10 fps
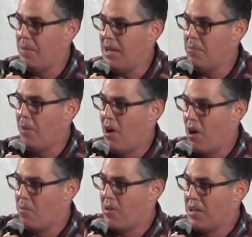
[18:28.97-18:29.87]
mini
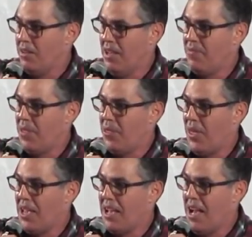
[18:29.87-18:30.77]
bar where you lift the
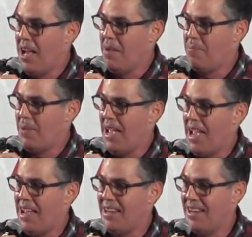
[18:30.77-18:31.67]
thing up
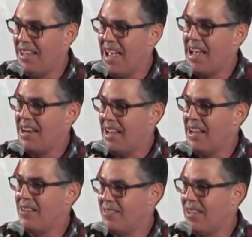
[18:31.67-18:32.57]
and
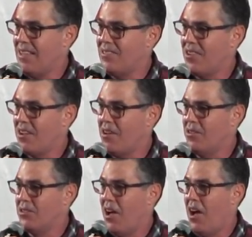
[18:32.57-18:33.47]
a sensor
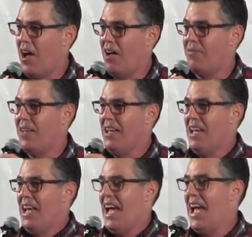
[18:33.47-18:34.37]
goes off
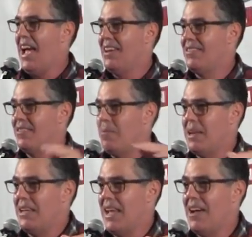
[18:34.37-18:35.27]
and
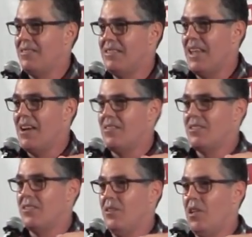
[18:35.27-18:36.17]
somebody downstairs
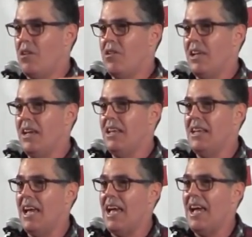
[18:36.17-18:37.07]
is
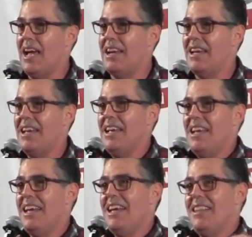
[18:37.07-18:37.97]
alerted and
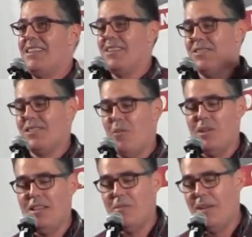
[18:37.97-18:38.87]
there's
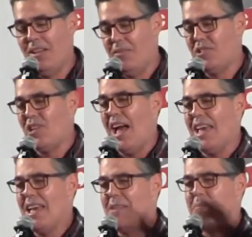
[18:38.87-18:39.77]
someone in the middle of
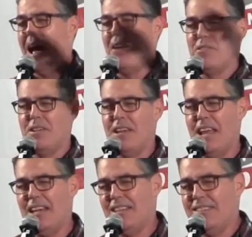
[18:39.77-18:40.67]
Cheyenne Mountain
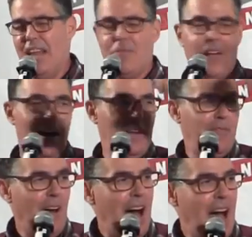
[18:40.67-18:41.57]
and it's DEFCON
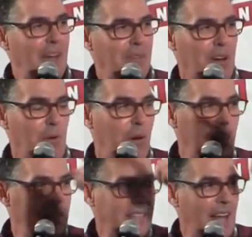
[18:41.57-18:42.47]
5.
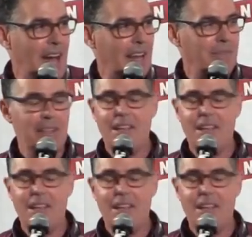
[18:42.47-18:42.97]
Carolla's got a...